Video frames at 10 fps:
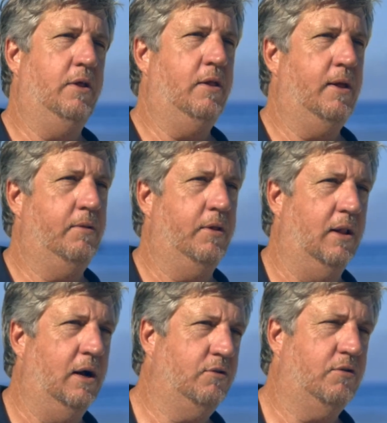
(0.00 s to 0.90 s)
know, they're the, the
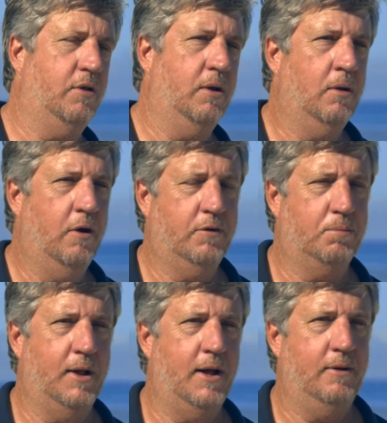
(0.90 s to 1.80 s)
lungs of the, of the
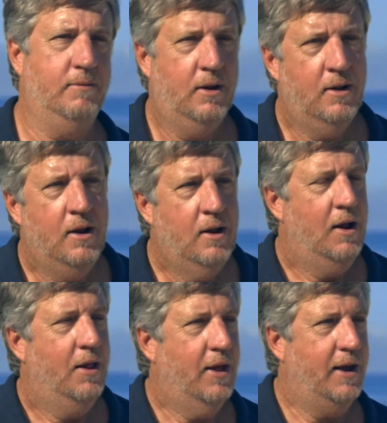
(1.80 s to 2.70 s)
planet,
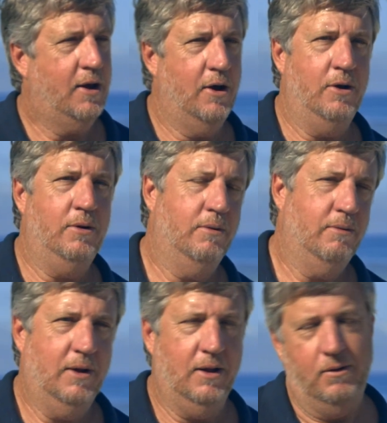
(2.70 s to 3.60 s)
they go,
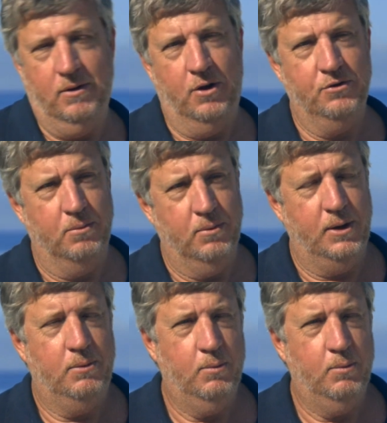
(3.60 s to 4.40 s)
ultimately